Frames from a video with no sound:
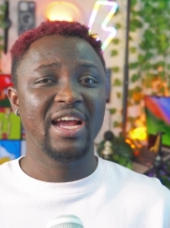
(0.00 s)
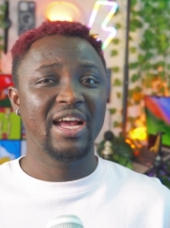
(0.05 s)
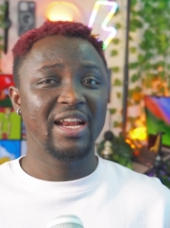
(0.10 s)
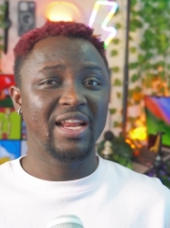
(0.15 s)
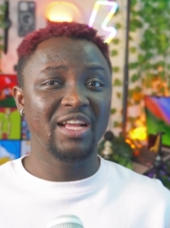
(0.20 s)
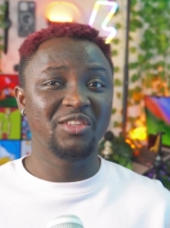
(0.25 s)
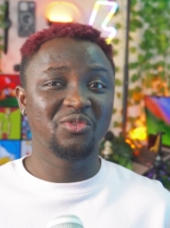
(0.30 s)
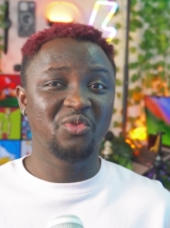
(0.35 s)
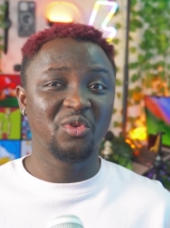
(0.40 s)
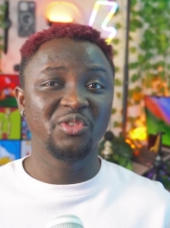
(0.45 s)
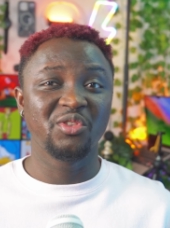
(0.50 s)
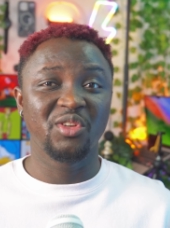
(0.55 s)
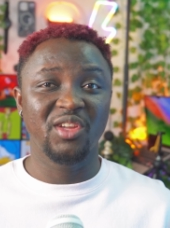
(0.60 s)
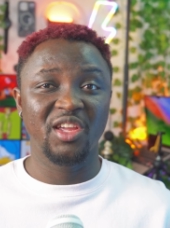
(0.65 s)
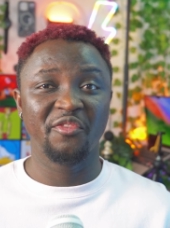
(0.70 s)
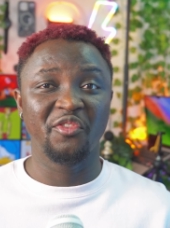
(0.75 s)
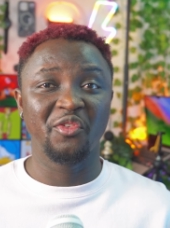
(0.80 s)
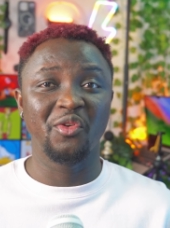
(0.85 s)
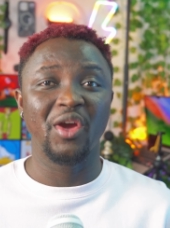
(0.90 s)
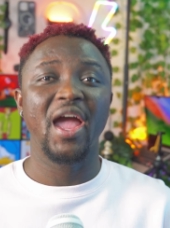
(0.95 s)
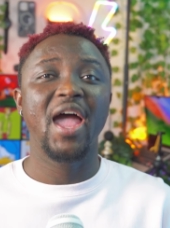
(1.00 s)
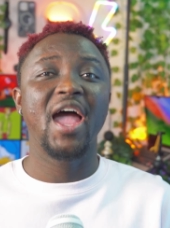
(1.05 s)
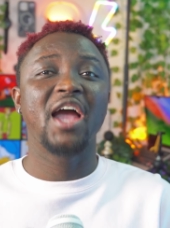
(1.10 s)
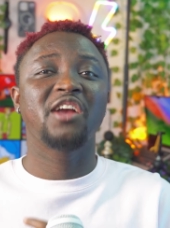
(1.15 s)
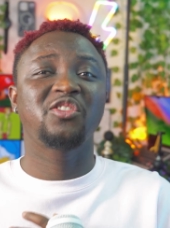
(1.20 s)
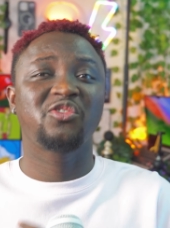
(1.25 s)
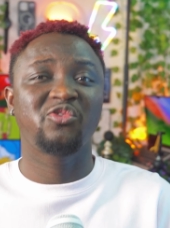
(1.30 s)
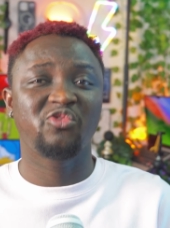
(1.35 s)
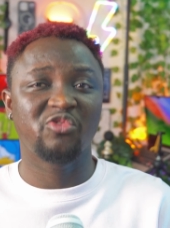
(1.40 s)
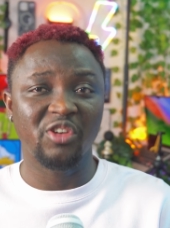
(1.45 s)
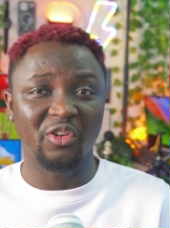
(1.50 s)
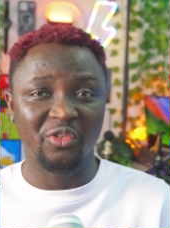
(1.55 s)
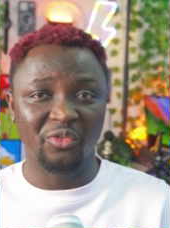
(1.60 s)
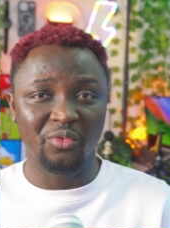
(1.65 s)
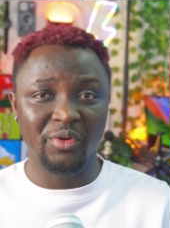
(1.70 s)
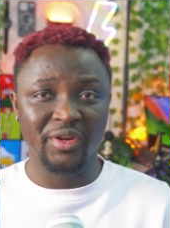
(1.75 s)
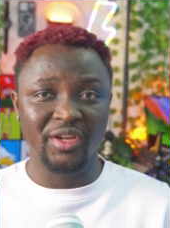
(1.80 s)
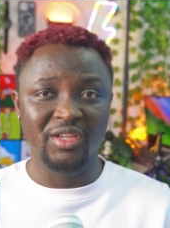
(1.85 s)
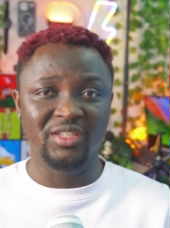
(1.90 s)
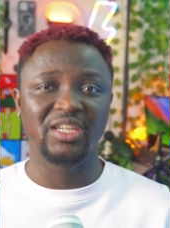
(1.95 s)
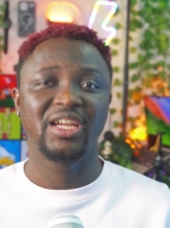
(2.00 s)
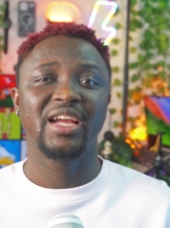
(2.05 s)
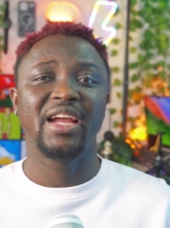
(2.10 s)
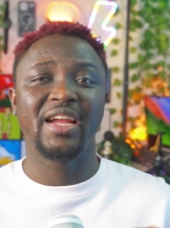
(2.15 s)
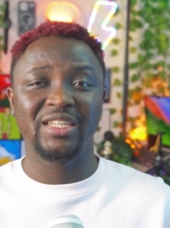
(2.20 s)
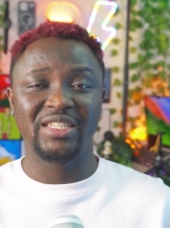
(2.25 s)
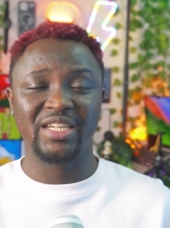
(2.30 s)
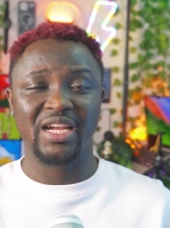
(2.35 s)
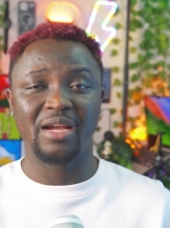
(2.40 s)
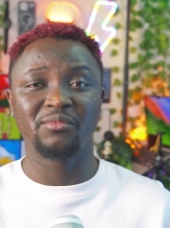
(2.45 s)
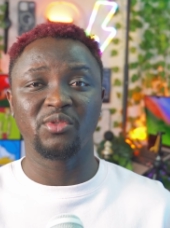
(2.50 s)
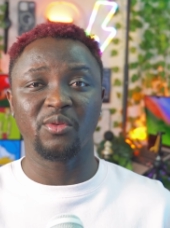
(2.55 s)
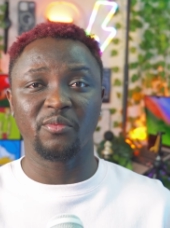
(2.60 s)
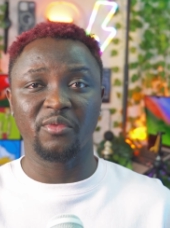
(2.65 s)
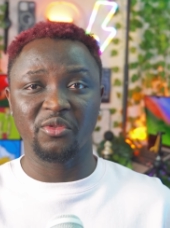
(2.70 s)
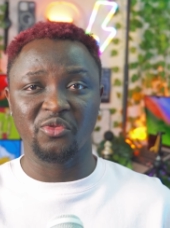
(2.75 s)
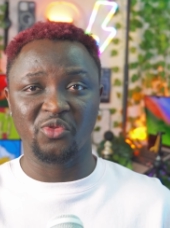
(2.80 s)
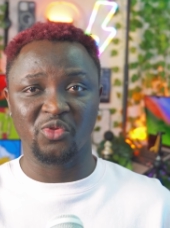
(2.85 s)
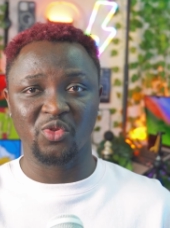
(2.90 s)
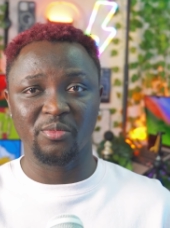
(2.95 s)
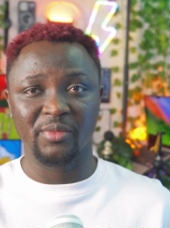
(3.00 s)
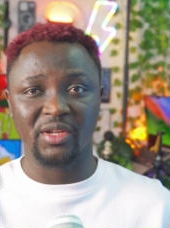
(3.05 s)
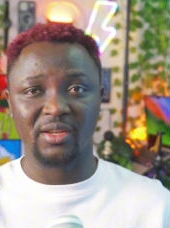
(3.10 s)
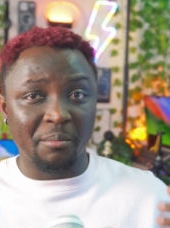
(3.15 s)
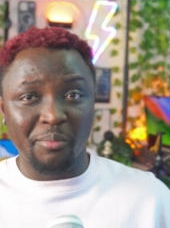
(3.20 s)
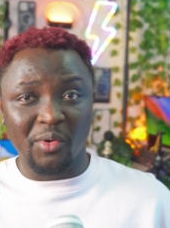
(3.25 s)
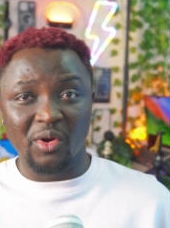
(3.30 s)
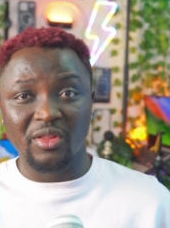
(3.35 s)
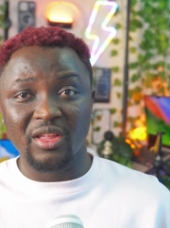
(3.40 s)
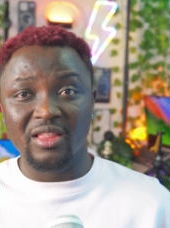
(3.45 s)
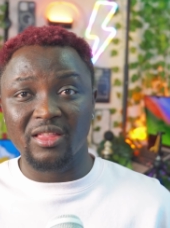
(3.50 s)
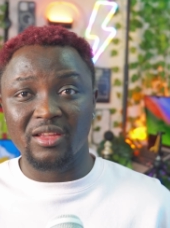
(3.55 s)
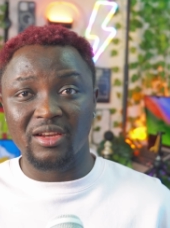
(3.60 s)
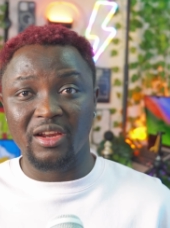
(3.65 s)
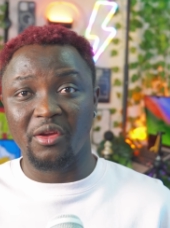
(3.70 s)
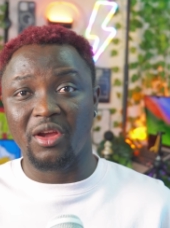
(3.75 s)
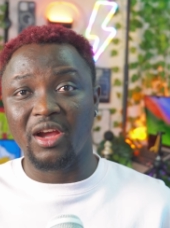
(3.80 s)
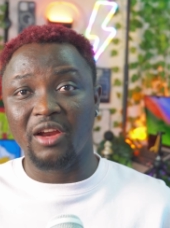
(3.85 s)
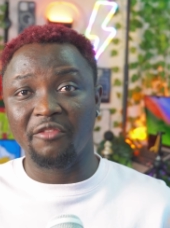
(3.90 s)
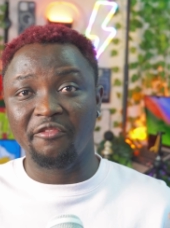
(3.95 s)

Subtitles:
that's going to give you extra reach in terms of the zooming. Important thing that you can